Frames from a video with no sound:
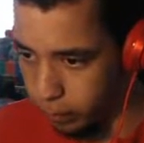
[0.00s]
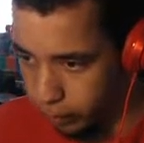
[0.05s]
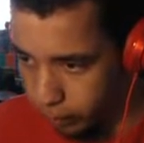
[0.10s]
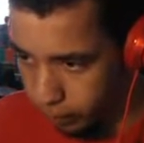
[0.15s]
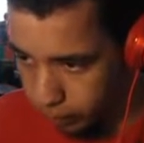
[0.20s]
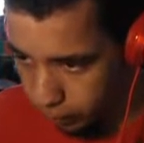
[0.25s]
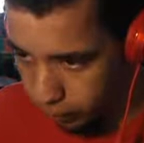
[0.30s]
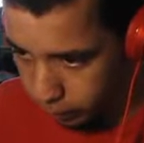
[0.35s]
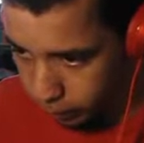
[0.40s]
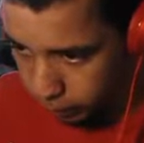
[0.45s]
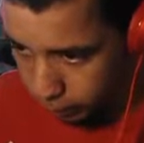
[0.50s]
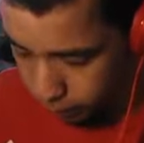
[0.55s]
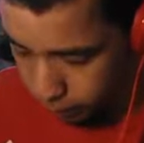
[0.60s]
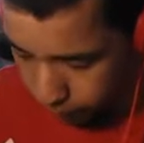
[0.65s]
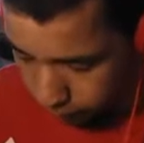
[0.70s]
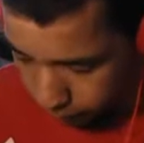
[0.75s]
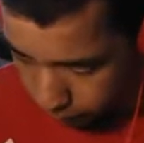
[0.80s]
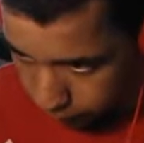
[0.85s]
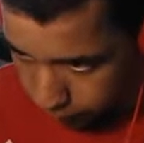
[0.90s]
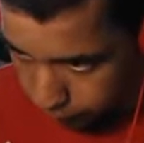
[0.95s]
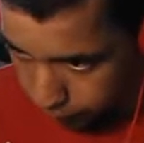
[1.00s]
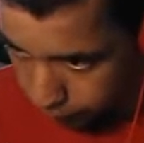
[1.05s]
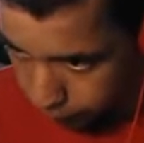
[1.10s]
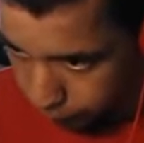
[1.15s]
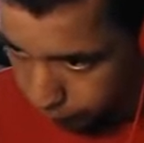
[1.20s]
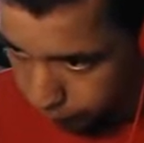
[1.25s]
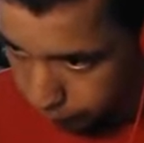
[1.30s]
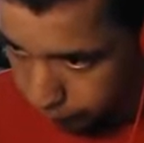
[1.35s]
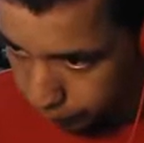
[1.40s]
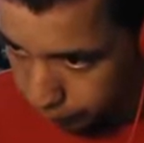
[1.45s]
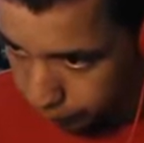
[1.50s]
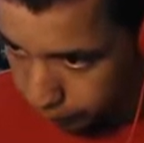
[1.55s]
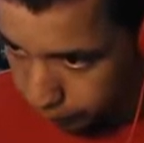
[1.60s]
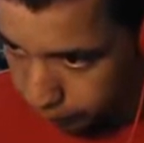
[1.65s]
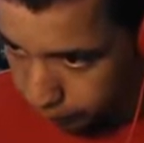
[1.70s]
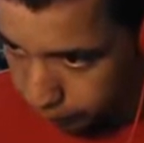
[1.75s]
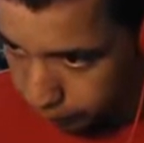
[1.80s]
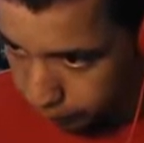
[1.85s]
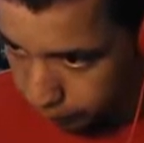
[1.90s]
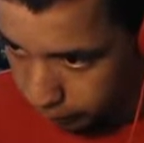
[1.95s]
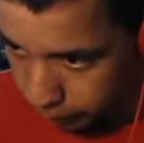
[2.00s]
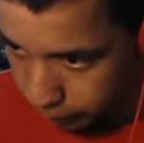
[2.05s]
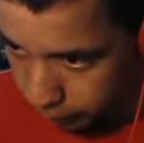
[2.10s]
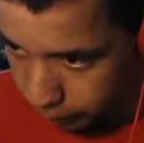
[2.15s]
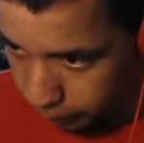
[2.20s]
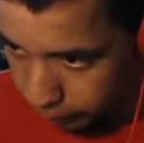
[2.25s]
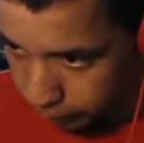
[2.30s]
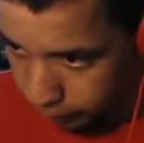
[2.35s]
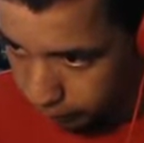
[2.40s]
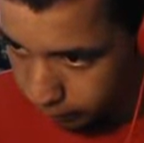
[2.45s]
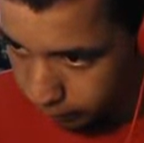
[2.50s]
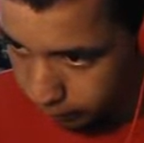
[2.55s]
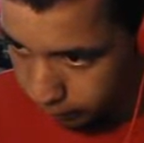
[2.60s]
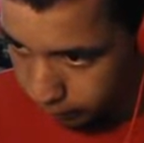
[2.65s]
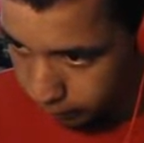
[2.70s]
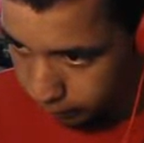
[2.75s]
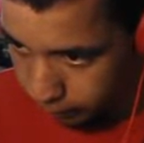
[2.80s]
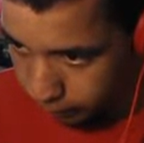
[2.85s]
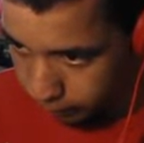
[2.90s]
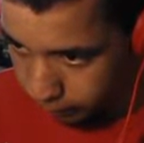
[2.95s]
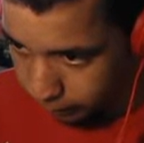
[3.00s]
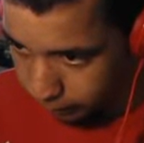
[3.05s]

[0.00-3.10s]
(silence)